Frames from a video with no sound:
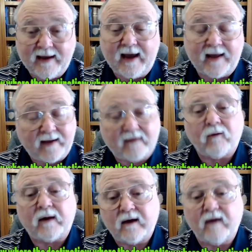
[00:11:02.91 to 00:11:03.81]
And that's
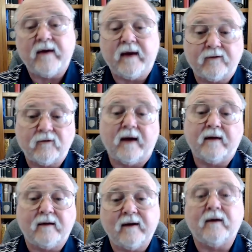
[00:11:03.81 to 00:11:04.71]
what Covey is trying
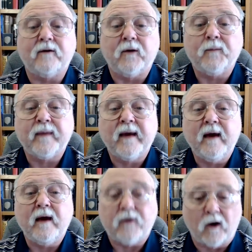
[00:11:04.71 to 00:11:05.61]
to tell you.
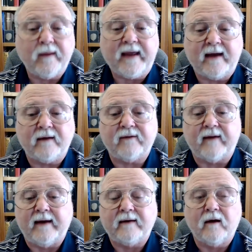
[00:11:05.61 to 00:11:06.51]
Know the end
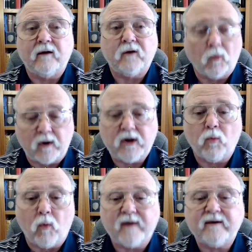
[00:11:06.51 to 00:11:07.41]
state, know where you
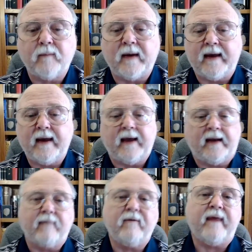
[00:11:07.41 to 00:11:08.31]
want to be, and
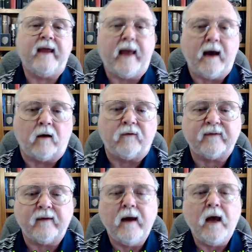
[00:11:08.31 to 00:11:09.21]
everything
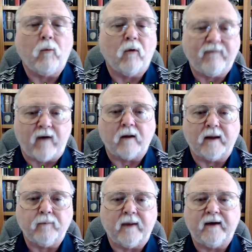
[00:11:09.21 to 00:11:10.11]
else will fall
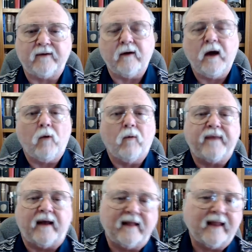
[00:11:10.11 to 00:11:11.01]
in place with
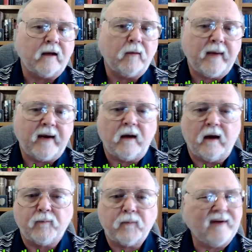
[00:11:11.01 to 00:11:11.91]
a little bit
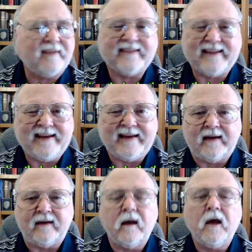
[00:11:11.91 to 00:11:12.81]
of
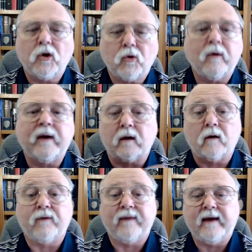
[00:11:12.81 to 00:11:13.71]
pristine
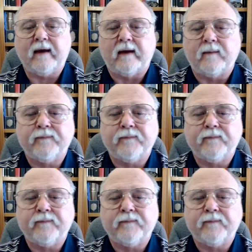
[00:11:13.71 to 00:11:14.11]
critical thinking.